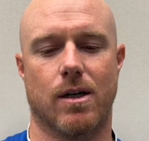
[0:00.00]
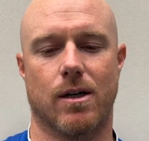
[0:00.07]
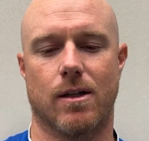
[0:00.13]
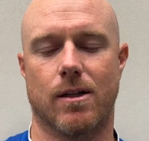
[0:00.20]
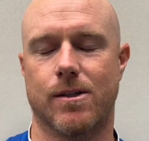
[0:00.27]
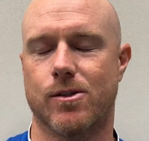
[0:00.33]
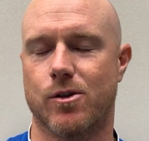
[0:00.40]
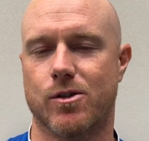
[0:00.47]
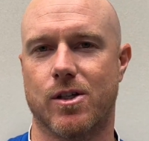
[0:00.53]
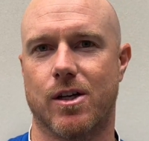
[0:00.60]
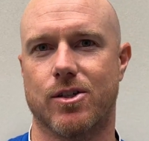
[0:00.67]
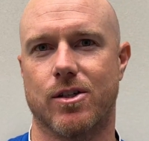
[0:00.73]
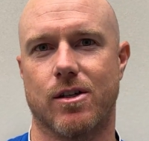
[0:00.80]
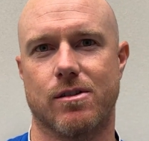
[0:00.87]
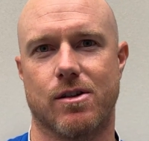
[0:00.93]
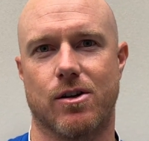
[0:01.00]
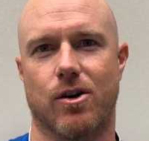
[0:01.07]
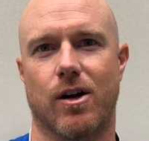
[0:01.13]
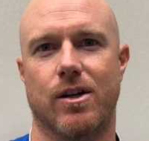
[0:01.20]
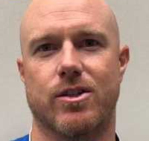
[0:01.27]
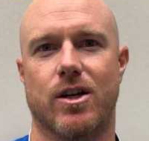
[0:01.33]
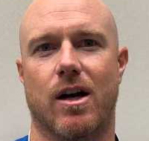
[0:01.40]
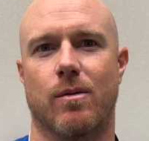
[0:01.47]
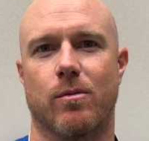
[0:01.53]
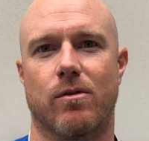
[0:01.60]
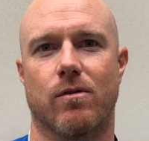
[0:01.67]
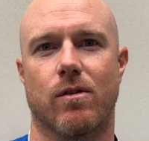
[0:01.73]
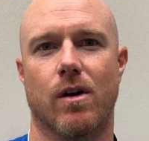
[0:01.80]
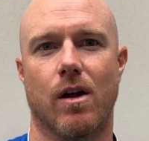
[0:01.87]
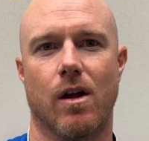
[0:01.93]
The association does a great job
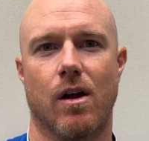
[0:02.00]
of